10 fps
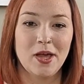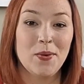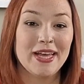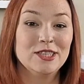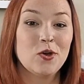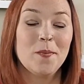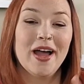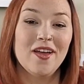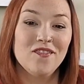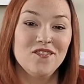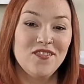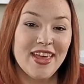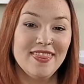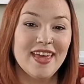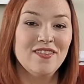Okay, so my
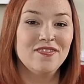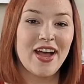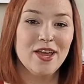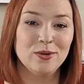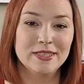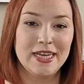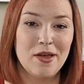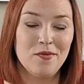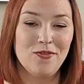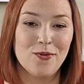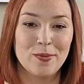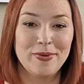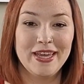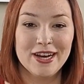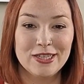fifth and final tip for
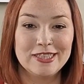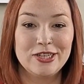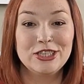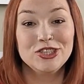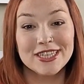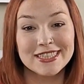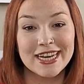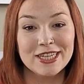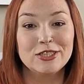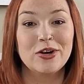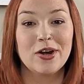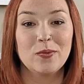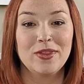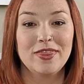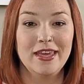beginners that are just getting
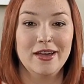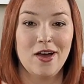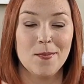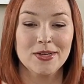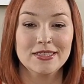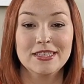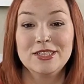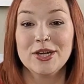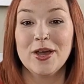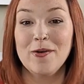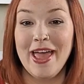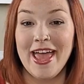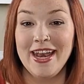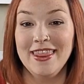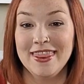started with e-commerce is to go
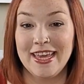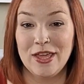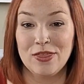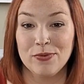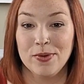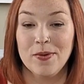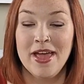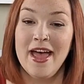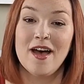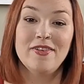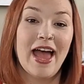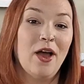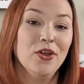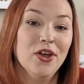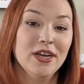ahead and think through of
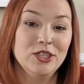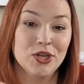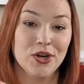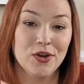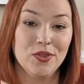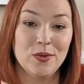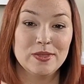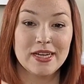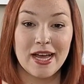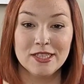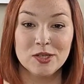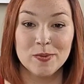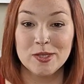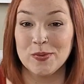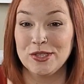how you're going to turn those
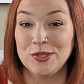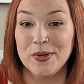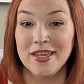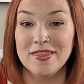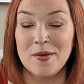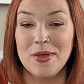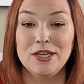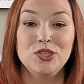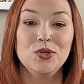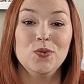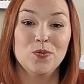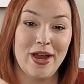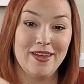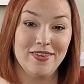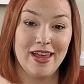customers once you get them into
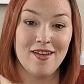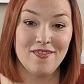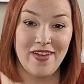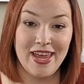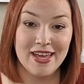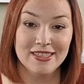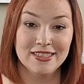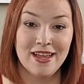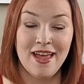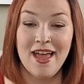raving fans.